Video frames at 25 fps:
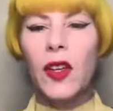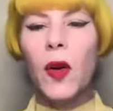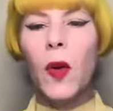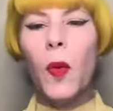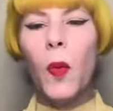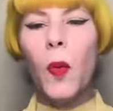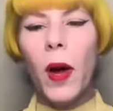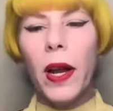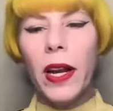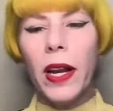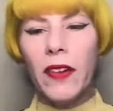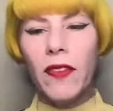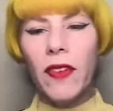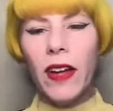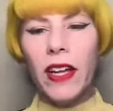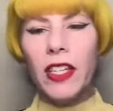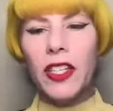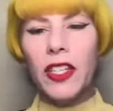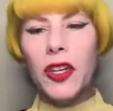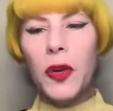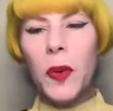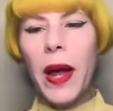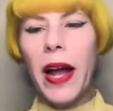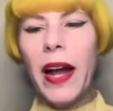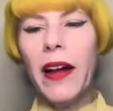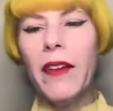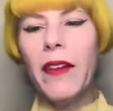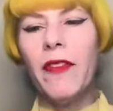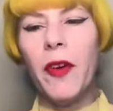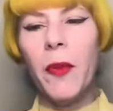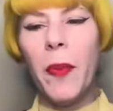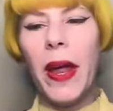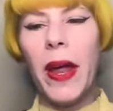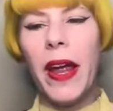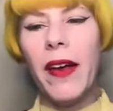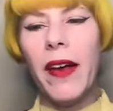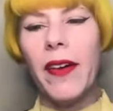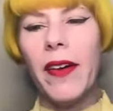So, what advice do you have for
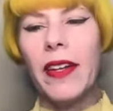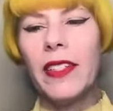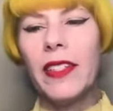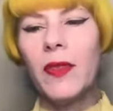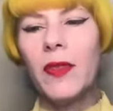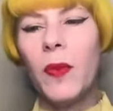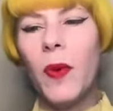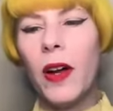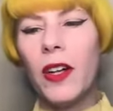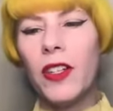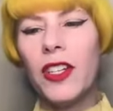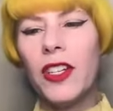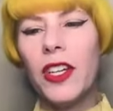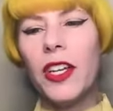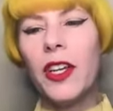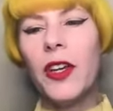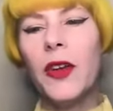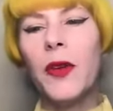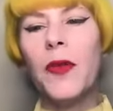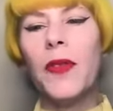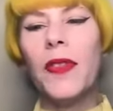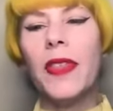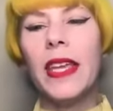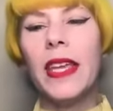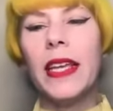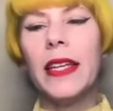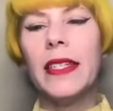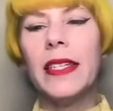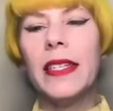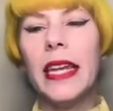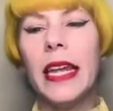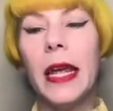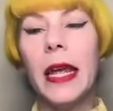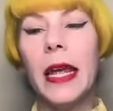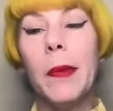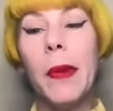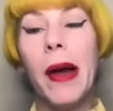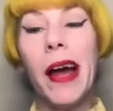parents watching who think
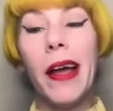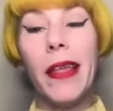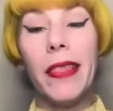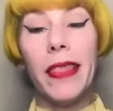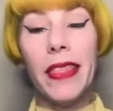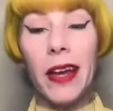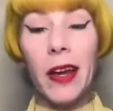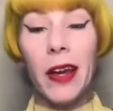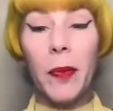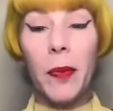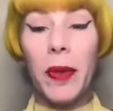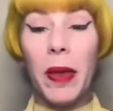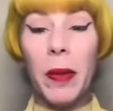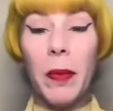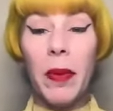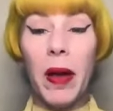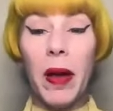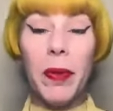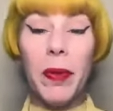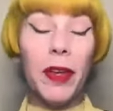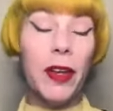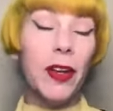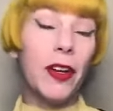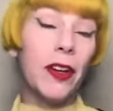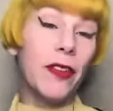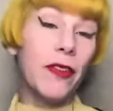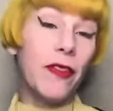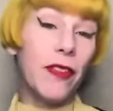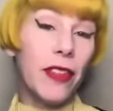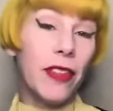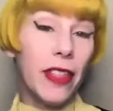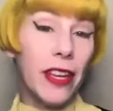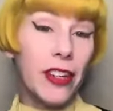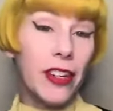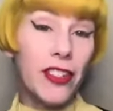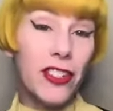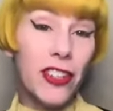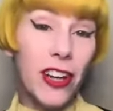DMI therapy might be good for
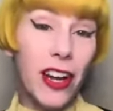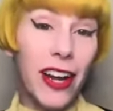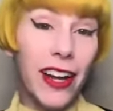their